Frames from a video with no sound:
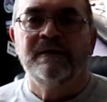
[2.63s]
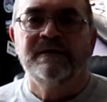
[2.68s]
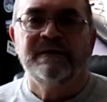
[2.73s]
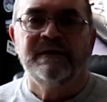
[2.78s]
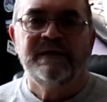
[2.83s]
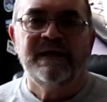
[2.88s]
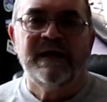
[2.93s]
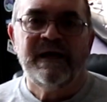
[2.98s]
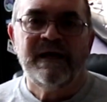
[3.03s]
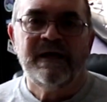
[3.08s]

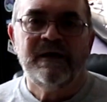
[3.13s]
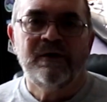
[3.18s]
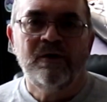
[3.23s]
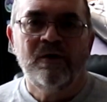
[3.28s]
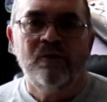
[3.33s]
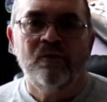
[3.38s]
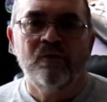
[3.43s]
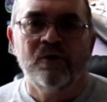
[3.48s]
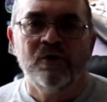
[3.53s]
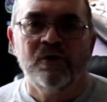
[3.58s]

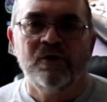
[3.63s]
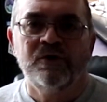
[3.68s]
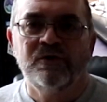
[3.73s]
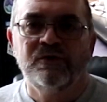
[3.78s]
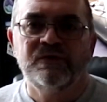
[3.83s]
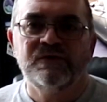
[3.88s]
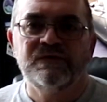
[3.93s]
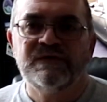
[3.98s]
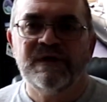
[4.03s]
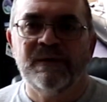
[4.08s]
Today we're going
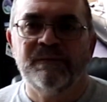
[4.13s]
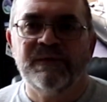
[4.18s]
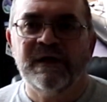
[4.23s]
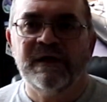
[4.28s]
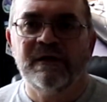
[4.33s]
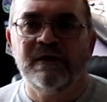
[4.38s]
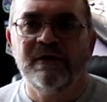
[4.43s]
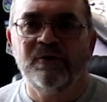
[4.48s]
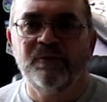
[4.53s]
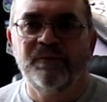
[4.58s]
to do
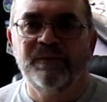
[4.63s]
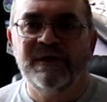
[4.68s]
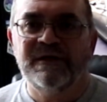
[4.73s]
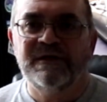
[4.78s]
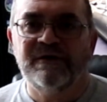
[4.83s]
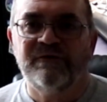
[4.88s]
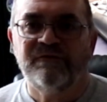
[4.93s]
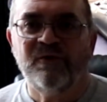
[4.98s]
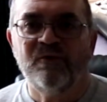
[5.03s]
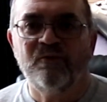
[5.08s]
something a little
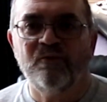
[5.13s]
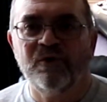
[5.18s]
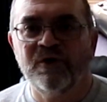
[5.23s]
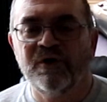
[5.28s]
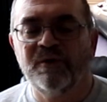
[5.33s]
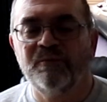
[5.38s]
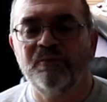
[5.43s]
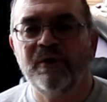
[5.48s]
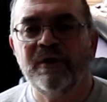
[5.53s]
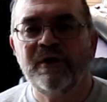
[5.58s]
bit different. We're
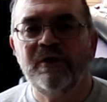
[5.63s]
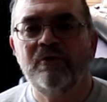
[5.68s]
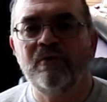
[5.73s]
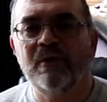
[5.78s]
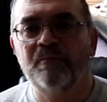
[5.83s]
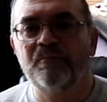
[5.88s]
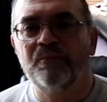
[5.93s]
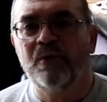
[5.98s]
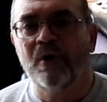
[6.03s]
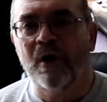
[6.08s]
going to bring
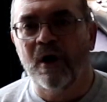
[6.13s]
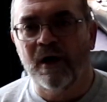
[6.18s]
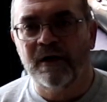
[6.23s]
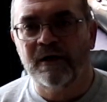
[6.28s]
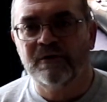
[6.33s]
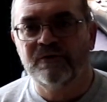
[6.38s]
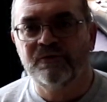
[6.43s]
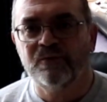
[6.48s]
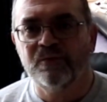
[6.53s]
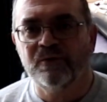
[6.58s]
you a
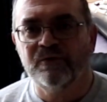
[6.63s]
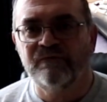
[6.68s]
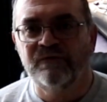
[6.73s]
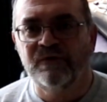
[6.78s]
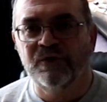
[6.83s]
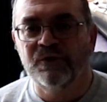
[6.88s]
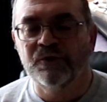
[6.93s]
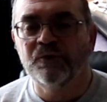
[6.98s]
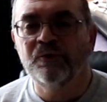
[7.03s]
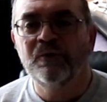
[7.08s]
product
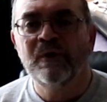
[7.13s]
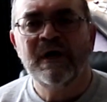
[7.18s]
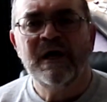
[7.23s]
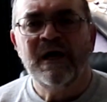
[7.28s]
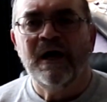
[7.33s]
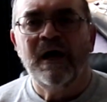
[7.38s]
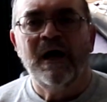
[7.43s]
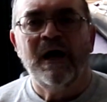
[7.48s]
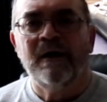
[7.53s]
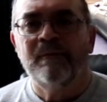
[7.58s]
review.
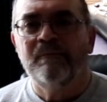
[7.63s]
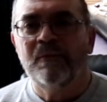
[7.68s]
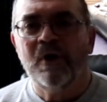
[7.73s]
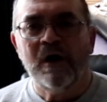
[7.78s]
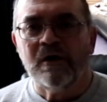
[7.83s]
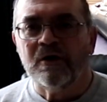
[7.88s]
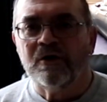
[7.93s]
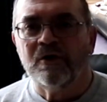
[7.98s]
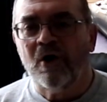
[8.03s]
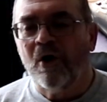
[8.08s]
I'm
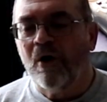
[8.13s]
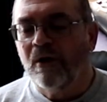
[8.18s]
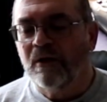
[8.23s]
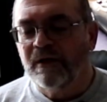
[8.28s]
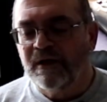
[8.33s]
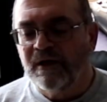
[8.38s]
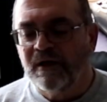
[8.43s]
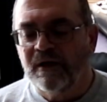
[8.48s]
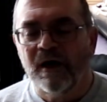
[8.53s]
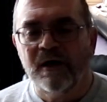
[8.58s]
not going to call
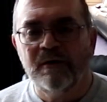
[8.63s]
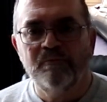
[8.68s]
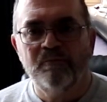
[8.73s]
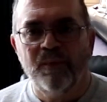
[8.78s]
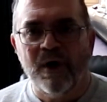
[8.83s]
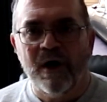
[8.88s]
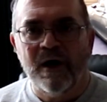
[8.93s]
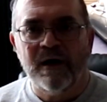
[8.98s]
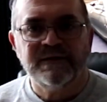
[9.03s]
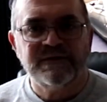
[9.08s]
it an
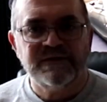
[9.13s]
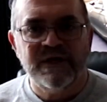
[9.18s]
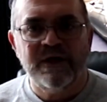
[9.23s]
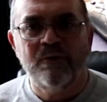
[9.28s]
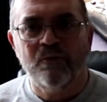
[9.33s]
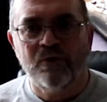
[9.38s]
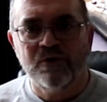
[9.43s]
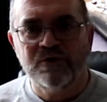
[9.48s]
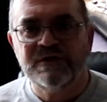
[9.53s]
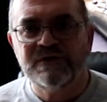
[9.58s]

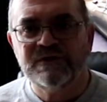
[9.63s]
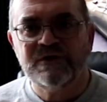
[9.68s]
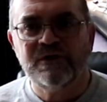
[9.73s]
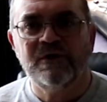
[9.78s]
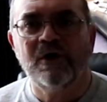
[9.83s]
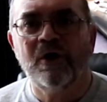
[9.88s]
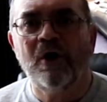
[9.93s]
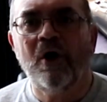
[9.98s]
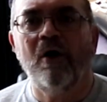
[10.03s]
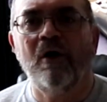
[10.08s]
unboxing, we're just
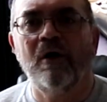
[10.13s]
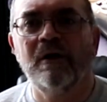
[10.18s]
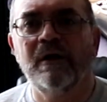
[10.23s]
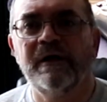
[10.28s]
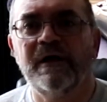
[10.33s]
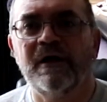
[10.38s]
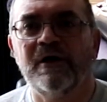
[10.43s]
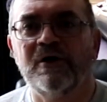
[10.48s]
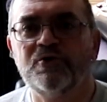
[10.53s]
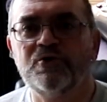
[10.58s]
going to call
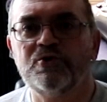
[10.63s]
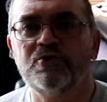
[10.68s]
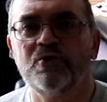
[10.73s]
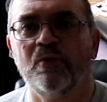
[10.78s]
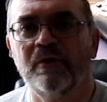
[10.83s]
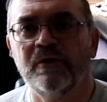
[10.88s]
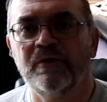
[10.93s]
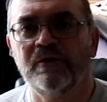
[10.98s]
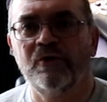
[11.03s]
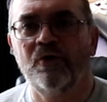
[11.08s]
it a
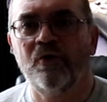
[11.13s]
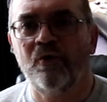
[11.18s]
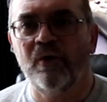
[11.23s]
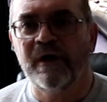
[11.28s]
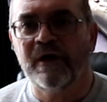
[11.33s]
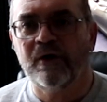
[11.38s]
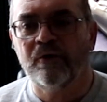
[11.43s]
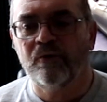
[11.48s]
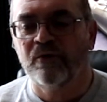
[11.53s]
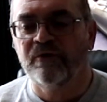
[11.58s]
short and
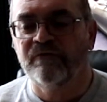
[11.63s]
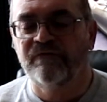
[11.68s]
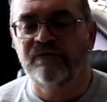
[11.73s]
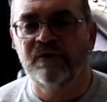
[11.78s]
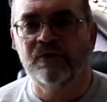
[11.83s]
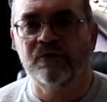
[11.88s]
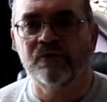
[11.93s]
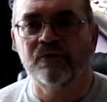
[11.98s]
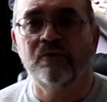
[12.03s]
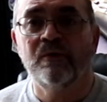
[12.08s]
quick
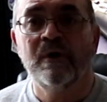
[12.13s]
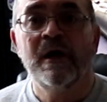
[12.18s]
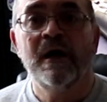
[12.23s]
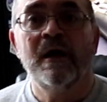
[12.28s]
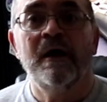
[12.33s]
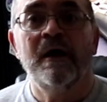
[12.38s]
review.